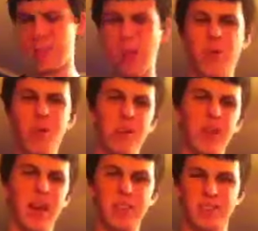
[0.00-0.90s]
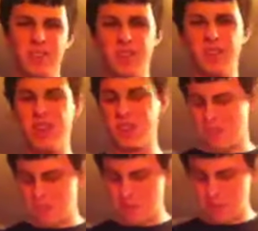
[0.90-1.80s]
Boring match here.
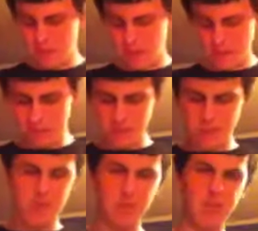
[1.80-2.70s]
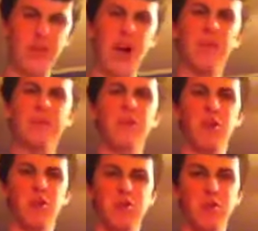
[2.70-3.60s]
The
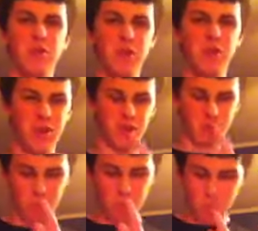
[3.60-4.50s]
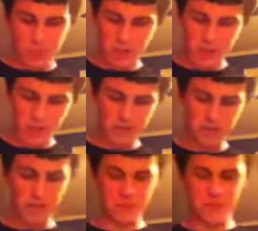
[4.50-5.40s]
commentary was pretty funny, though. Gotta say.